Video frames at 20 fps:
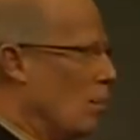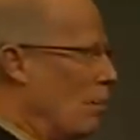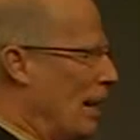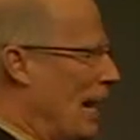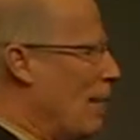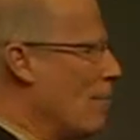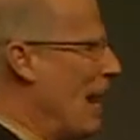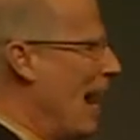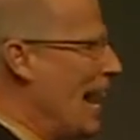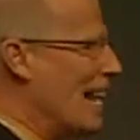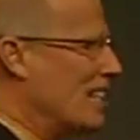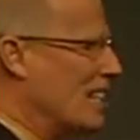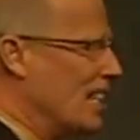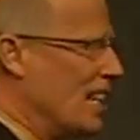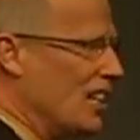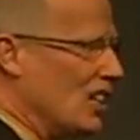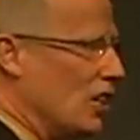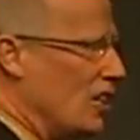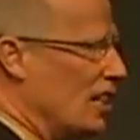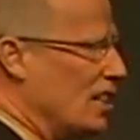But I'm
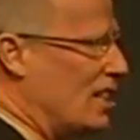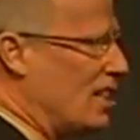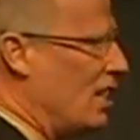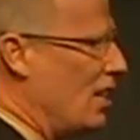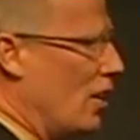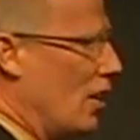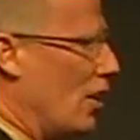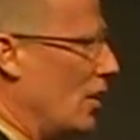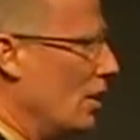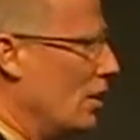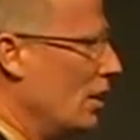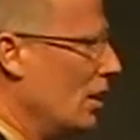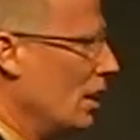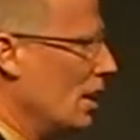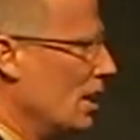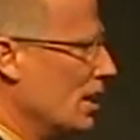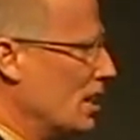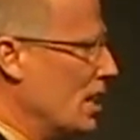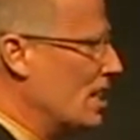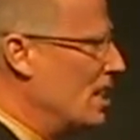asking you this year
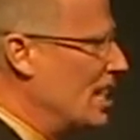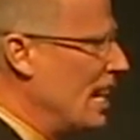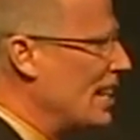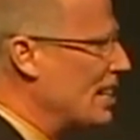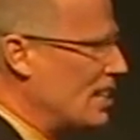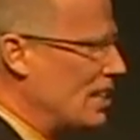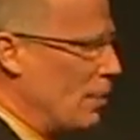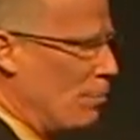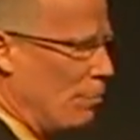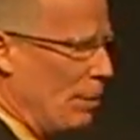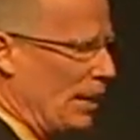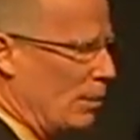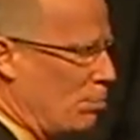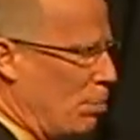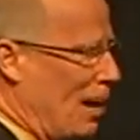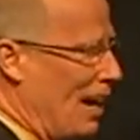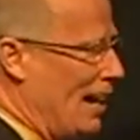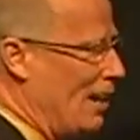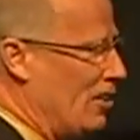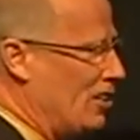to set some big
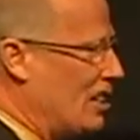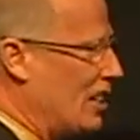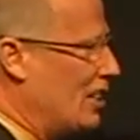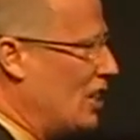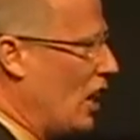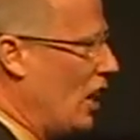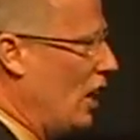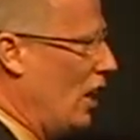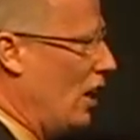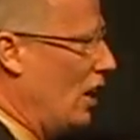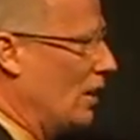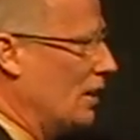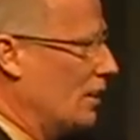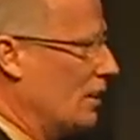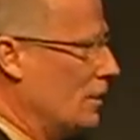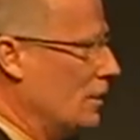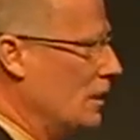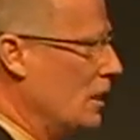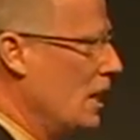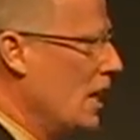prayers in your heart.
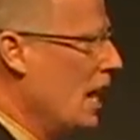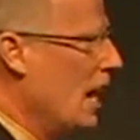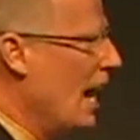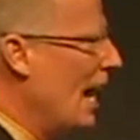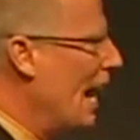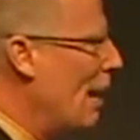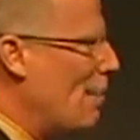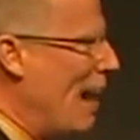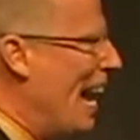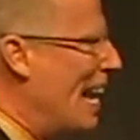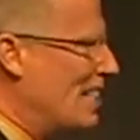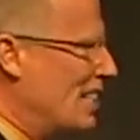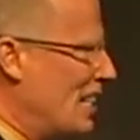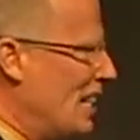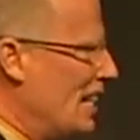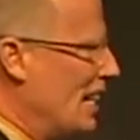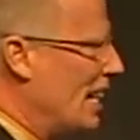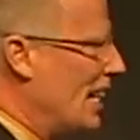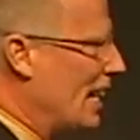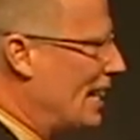And I'm
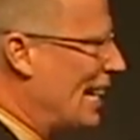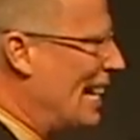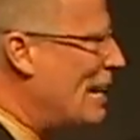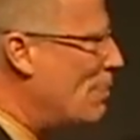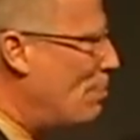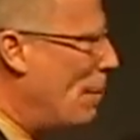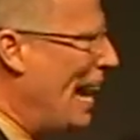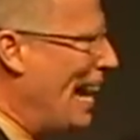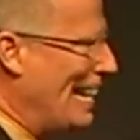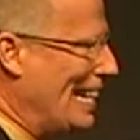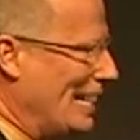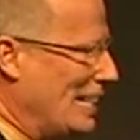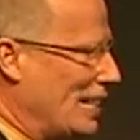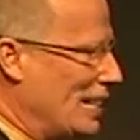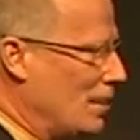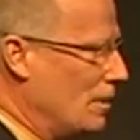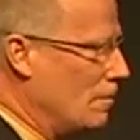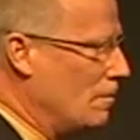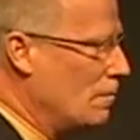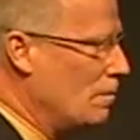asking you to keep at
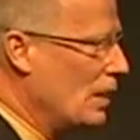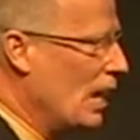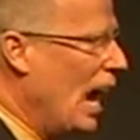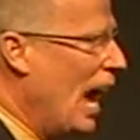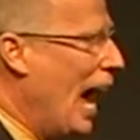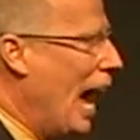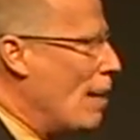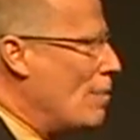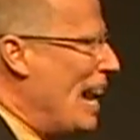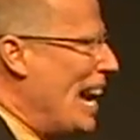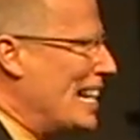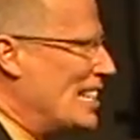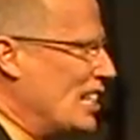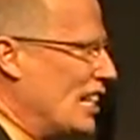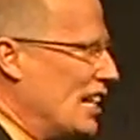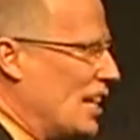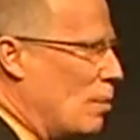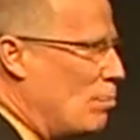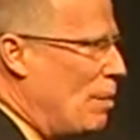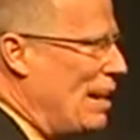it. I'm
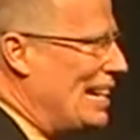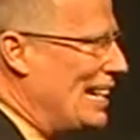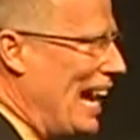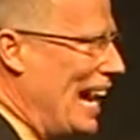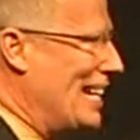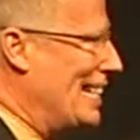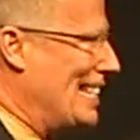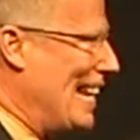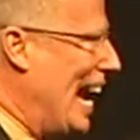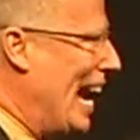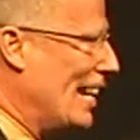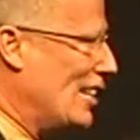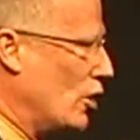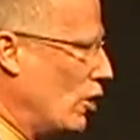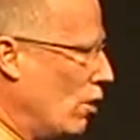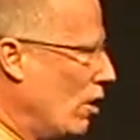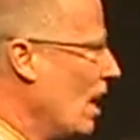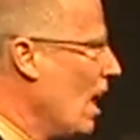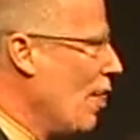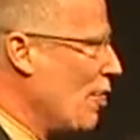asking you to be like
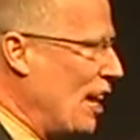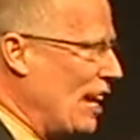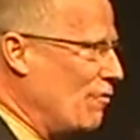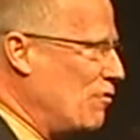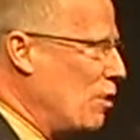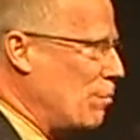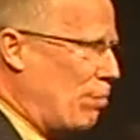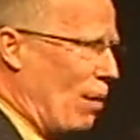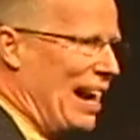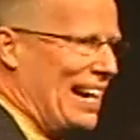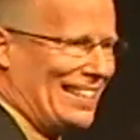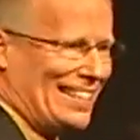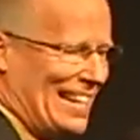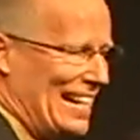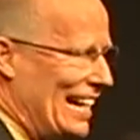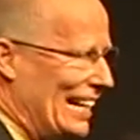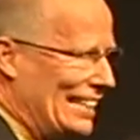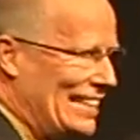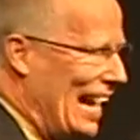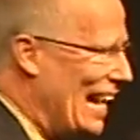Daniel, that if you pray
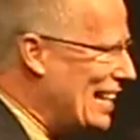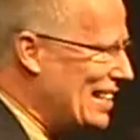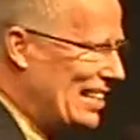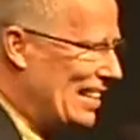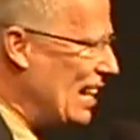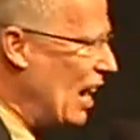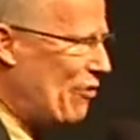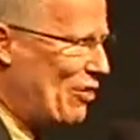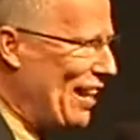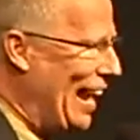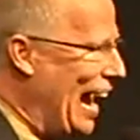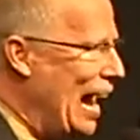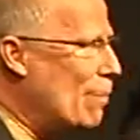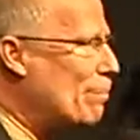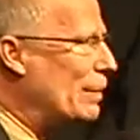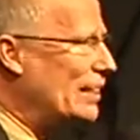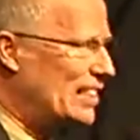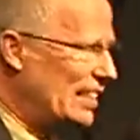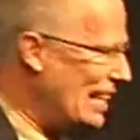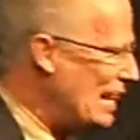10 days and nothing
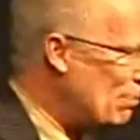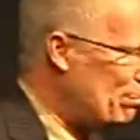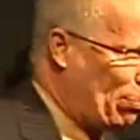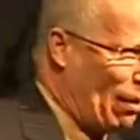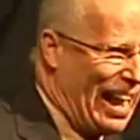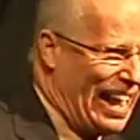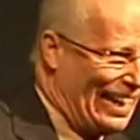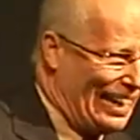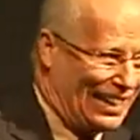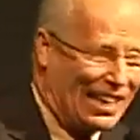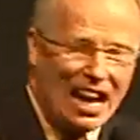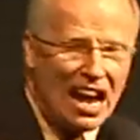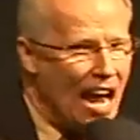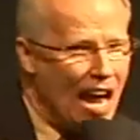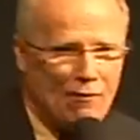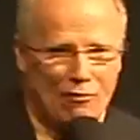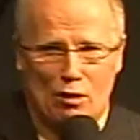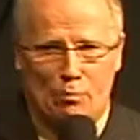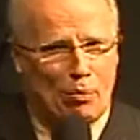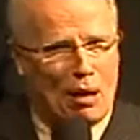happens, keep praying.
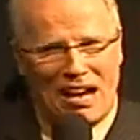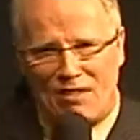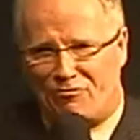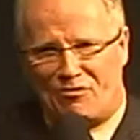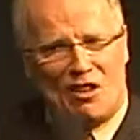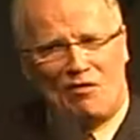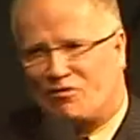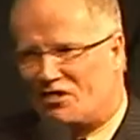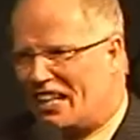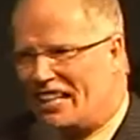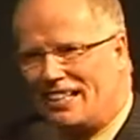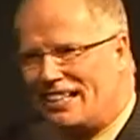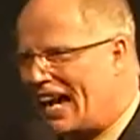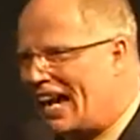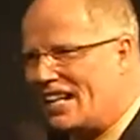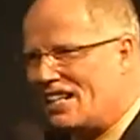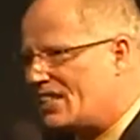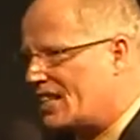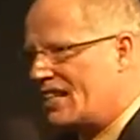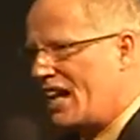If you pray 15
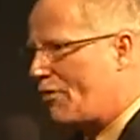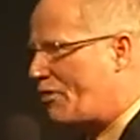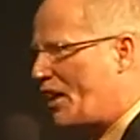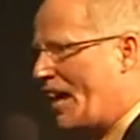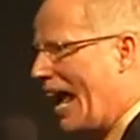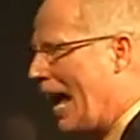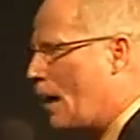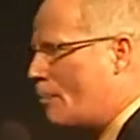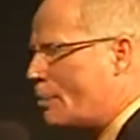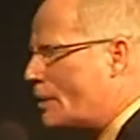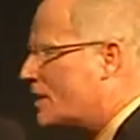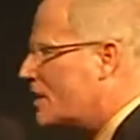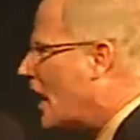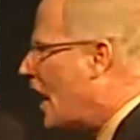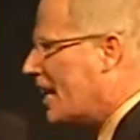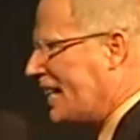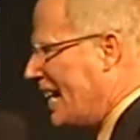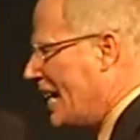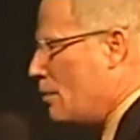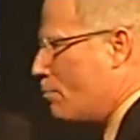days and nothing happens,
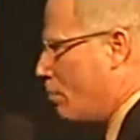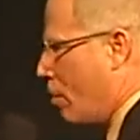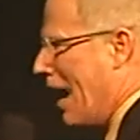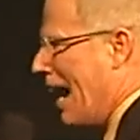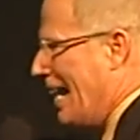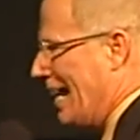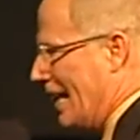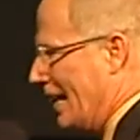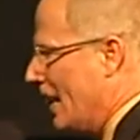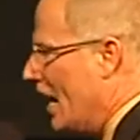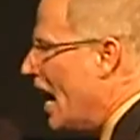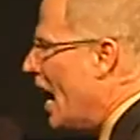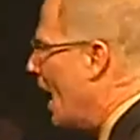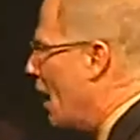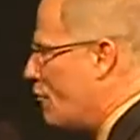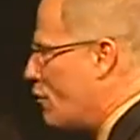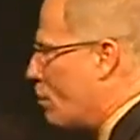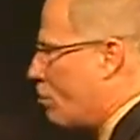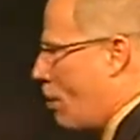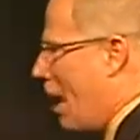keep praying.
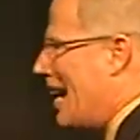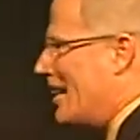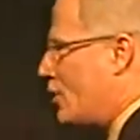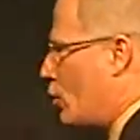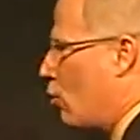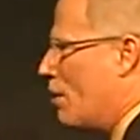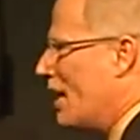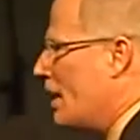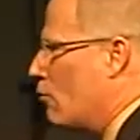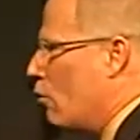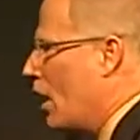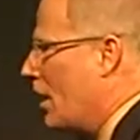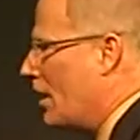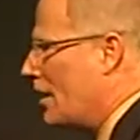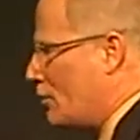If you pray 20